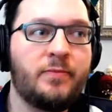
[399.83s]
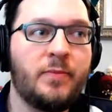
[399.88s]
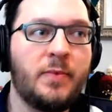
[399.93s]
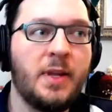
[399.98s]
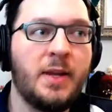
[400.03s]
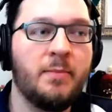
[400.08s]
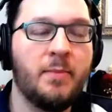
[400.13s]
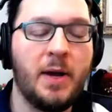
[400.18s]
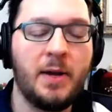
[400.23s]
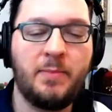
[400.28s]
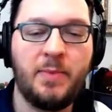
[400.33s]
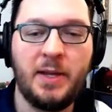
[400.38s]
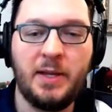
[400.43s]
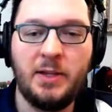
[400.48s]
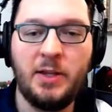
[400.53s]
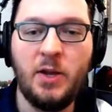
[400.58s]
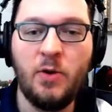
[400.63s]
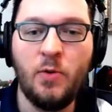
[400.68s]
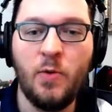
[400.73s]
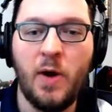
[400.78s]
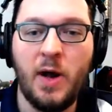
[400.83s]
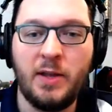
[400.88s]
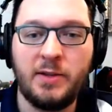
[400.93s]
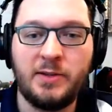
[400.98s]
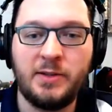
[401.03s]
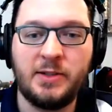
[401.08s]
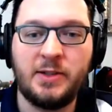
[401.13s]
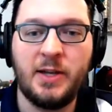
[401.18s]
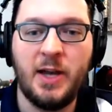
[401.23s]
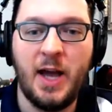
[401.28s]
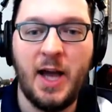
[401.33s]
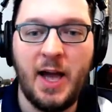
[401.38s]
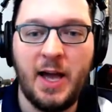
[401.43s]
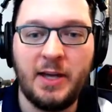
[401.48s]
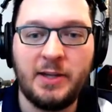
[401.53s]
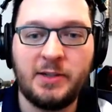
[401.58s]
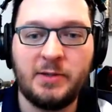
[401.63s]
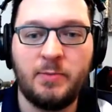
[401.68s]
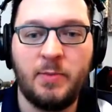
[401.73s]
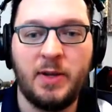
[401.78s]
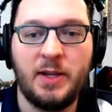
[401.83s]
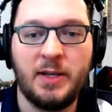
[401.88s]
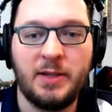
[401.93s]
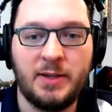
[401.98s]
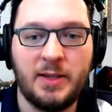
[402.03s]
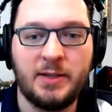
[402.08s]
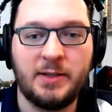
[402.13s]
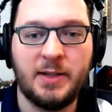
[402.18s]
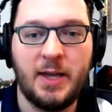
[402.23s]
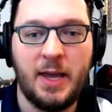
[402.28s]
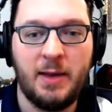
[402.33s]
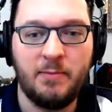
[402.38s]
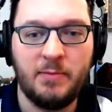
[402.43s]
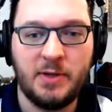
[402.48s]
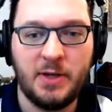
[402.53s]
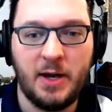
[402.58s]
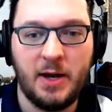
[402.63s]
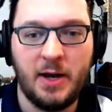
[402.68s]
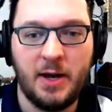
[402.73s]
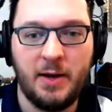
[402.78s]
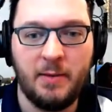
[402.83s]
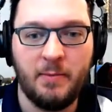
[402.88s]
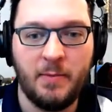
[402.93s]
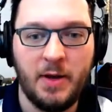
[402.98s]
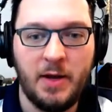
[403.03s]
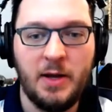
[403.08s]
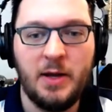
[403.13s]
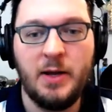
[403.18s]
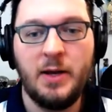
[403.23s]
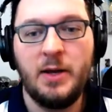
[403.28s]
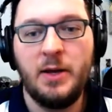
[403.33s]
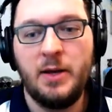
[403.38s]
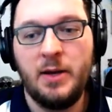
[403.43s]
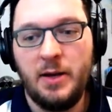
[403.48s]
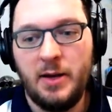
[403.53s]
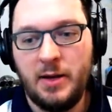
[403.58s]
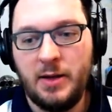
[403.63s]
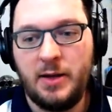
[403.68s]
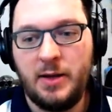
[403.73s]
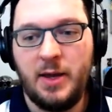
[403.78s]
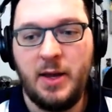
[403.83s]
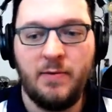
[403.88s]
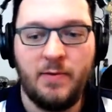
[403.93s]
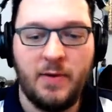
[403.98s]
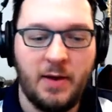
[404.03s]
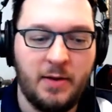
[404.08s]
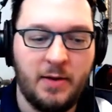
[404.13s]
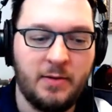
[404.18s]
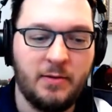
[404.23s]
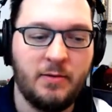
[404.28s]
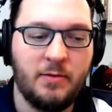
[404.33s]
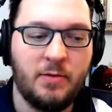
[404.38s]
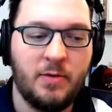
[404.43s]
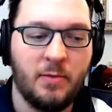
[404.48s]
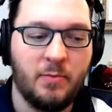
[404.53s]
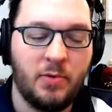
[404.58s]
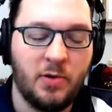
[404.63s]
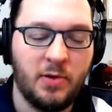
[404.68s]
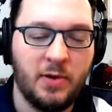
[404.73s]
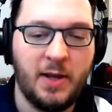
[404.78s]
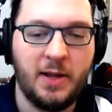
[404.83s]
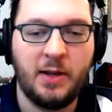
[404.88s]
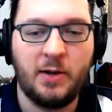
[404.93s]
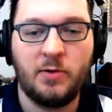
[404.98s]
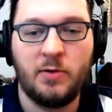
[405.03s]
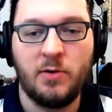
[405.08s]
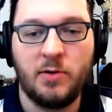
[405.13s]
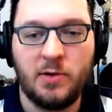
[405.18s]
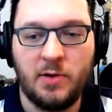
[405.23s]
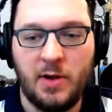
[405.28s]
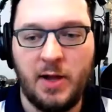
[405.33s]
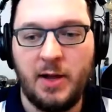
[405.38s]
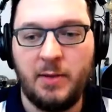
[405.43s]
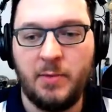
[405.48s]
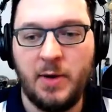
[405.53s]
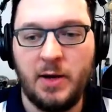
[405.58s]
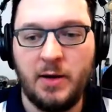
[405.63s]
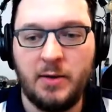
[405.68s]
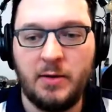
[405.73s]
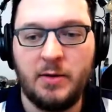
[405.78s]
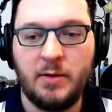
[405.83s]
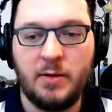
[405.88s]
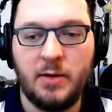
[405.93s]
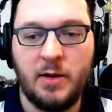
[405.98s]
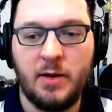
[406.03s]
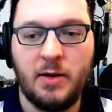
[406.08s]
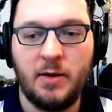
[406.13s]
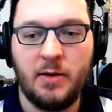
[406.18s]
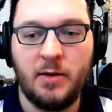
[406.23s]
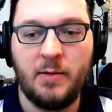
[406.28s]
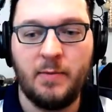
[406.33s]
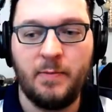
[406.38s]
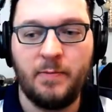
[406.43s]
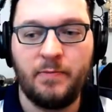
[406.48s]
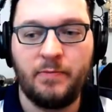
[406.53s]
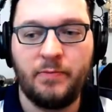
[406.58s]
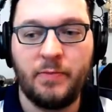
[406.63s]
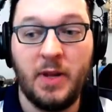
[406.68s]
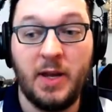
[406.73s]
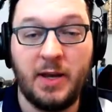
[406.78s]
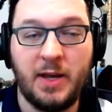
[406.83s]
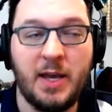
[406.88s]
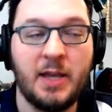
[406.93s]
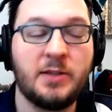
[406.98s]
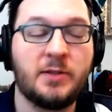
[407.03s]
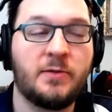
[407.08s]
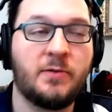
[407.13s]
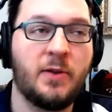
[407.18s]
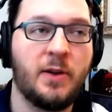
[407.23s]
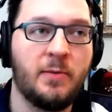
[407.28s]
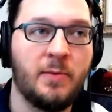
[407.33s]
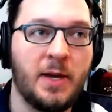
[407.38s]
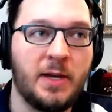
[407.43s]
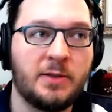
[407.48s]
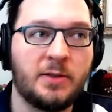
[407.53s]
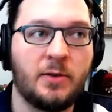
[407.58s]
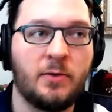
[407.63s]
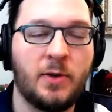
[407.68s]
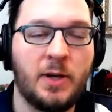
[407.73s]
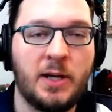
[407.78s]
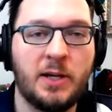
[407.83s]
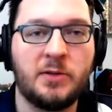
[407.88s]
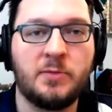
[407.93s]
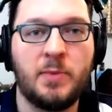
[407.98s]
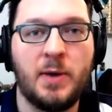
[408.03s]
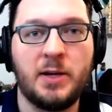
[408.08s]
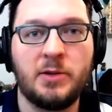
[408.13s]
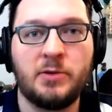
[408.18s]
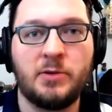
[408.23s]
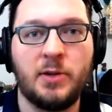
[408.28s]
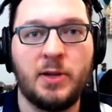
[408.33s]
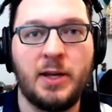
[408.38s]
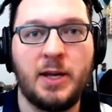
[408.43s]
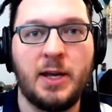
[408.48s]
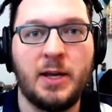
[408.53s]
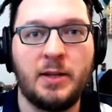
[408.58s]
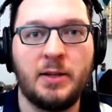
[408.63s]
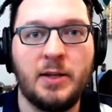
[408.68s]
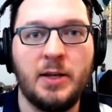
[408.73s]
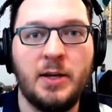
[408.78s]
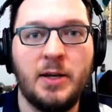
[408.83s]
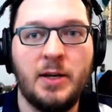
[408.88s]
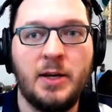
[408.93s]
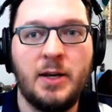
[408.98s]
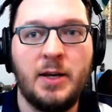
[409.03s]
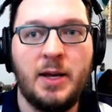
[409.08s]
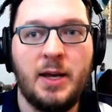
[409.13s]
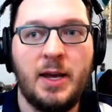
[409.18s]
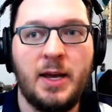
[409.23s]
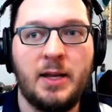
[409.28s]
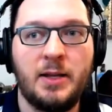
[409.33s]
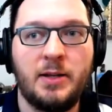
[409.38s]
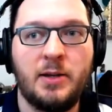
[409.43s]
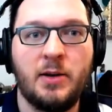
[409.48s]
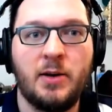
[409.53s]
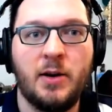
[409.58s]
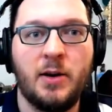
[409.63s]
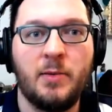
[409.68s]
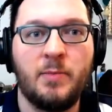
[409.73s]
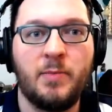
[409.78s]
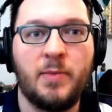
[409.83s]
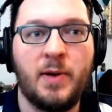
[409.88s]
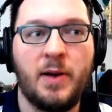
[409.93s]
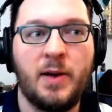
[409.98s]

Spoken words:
might be nuanced to us, but at the same time, given the political climate against Freemasonry, especially in Europe,